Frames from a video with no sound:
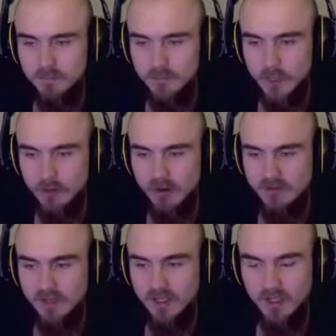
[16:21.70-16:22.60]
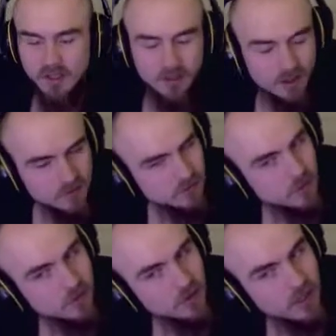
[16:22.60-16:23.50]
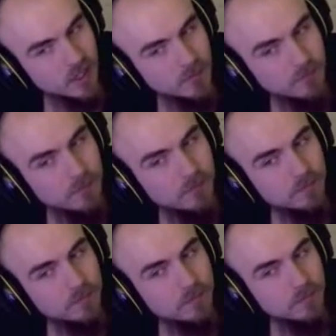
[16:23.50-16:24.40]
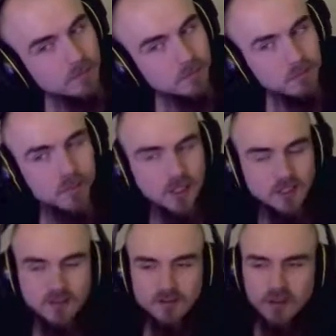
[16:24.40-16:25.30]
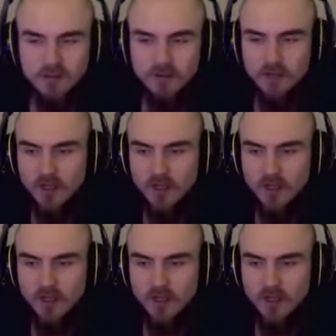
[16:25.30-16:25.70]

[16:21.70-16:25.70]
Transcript: I don't have the customer budget stuff